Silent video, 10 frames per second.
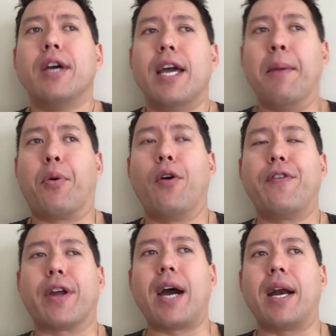improve
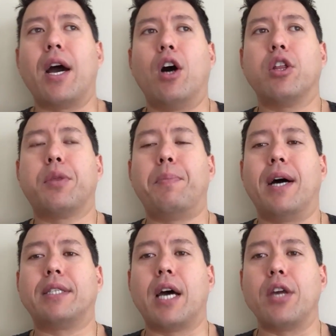your gut health,
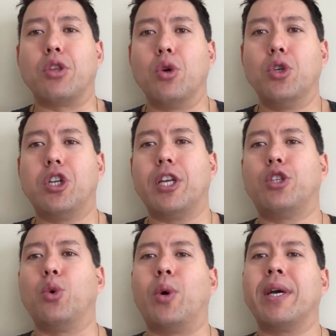but uh, usually
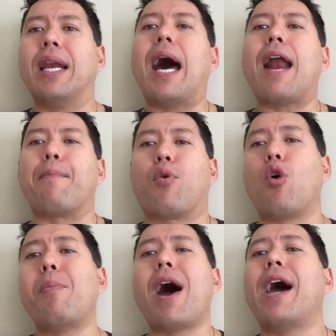doing a lot of
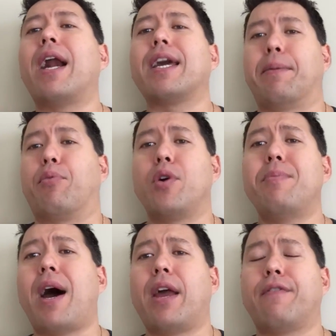probiotic and
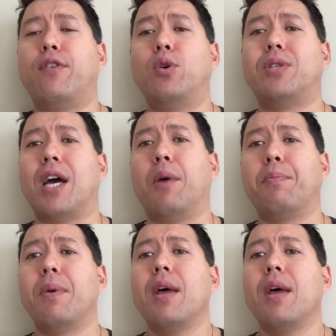prebiotic foods help,